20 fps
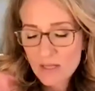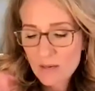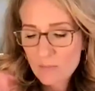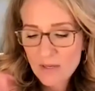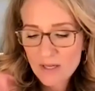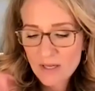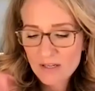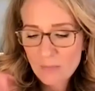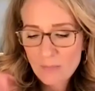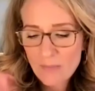
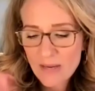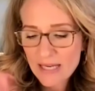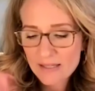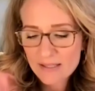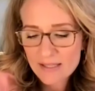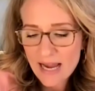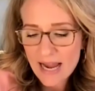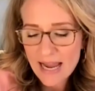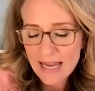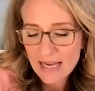build up
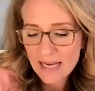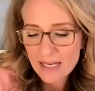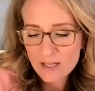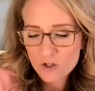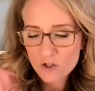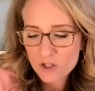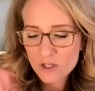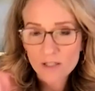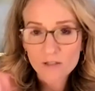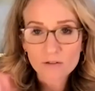anxiety, and you
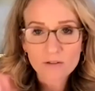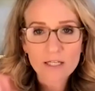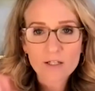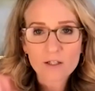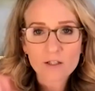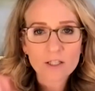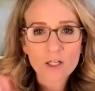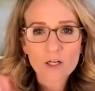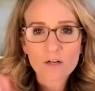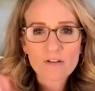start little.
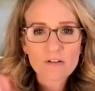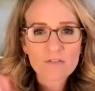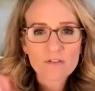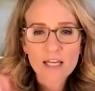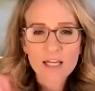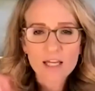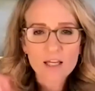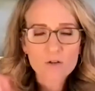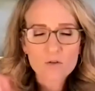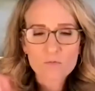If you have a
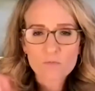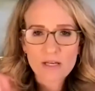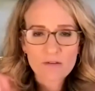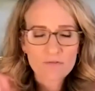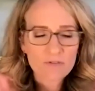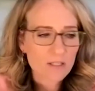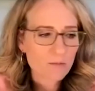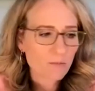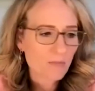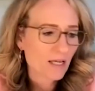kid, we have
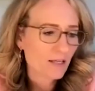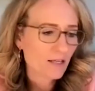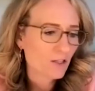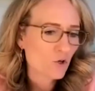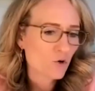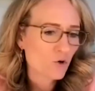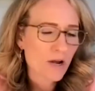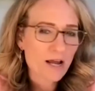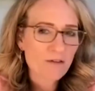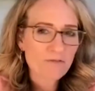some kids
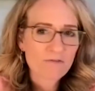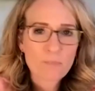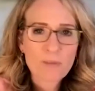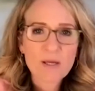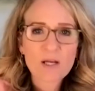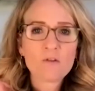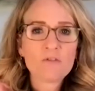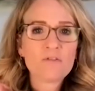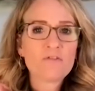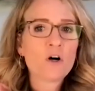who have
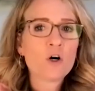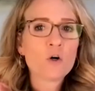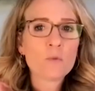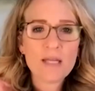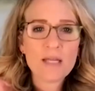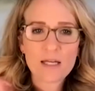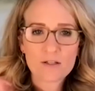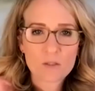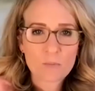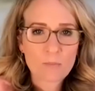pill
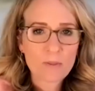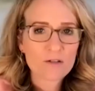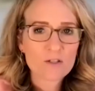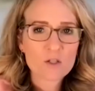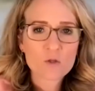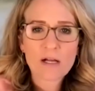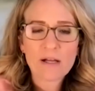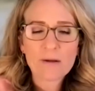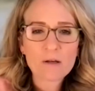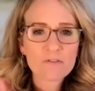phobias, pill
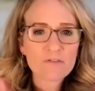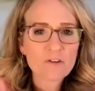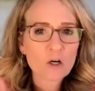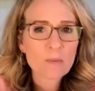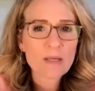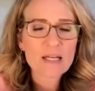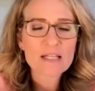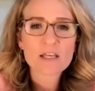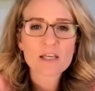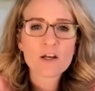swallowing
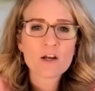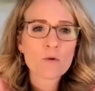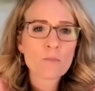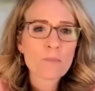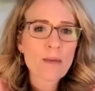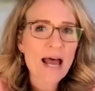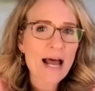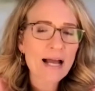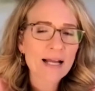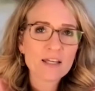phobias.
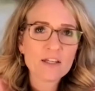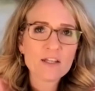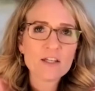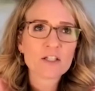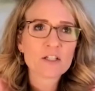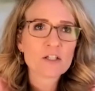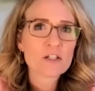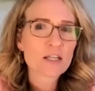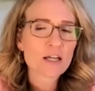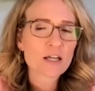Back
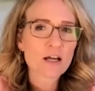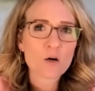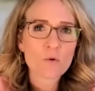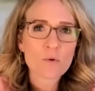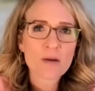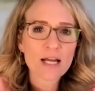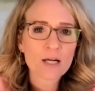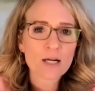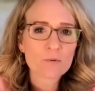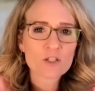years ago
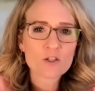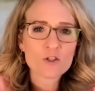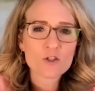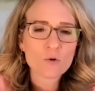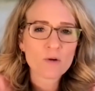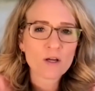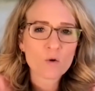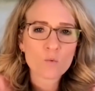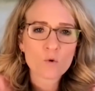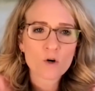when I was
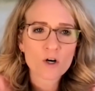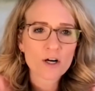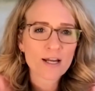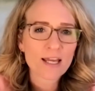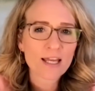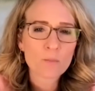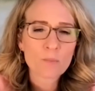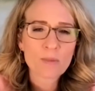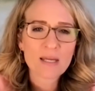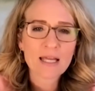doing work in
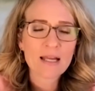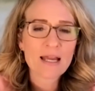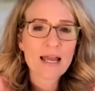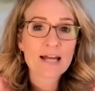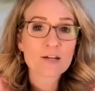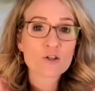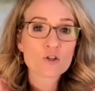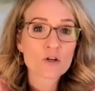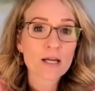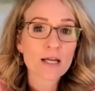a
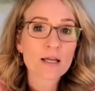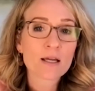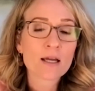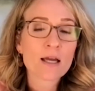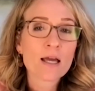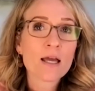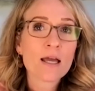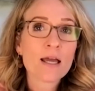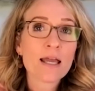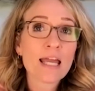pediatric
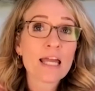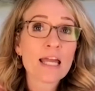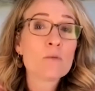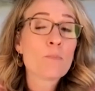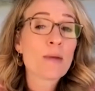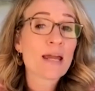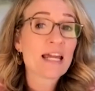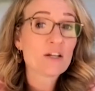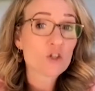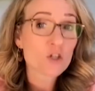
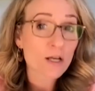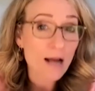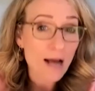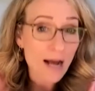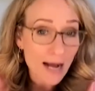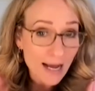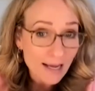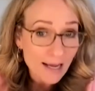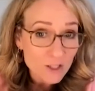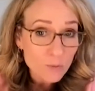inpatient
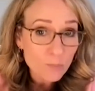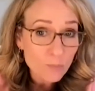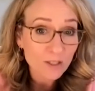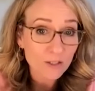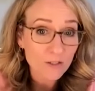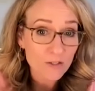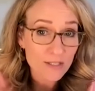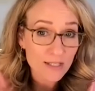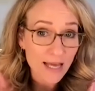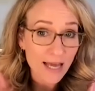
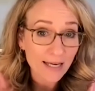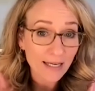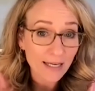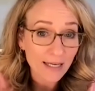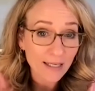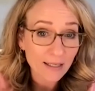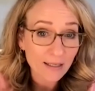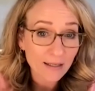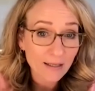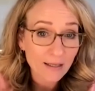hospital setting,